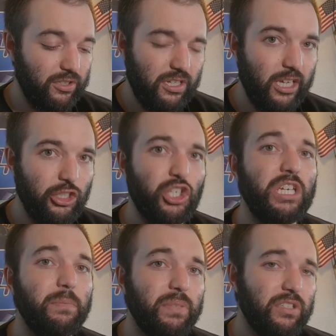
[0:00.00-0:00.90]
It's not
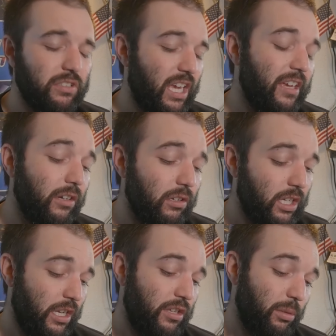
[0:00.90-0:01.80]
cheap is kind of
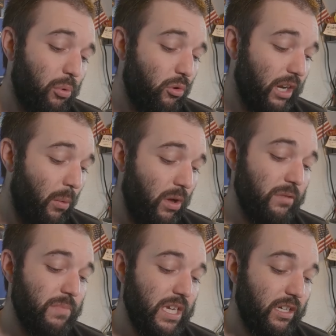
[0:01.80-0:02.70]
the point I want
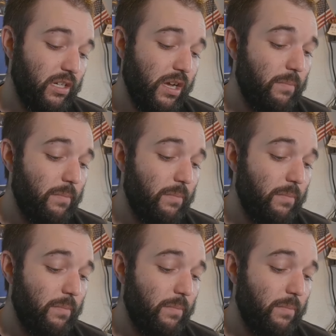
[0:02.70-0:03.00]
to make.